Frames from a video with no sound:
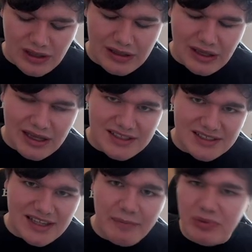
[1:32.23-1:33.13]
a
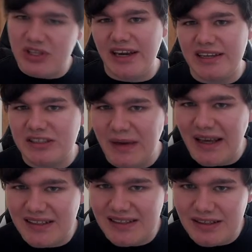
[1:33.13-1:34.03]
step which I
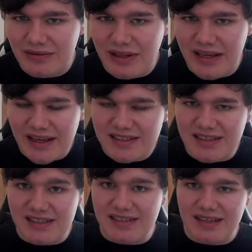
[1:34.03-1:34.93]
expected
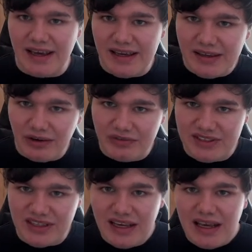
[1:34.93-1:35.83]
ESE to take,
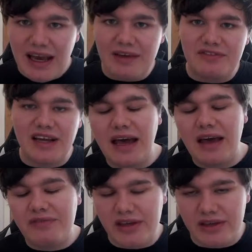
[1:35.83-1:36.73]
obviously, after
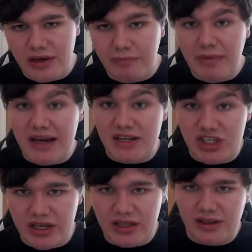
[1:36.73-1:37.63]
having,
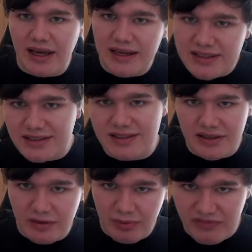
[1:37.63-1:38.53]
managing and
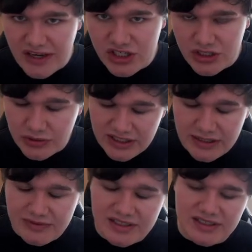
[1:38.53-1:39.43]
licensing the professional
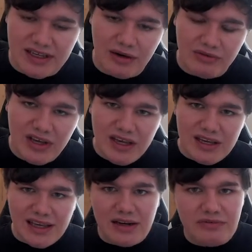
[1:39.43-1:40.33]
teams itself,
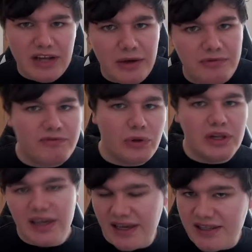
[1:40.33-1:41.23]
kind of now
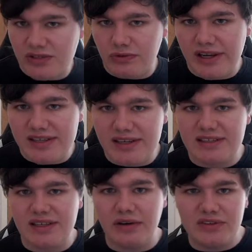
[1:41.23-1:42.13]
fully integrating
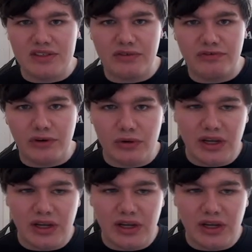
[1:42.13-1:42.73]
itself into the fold.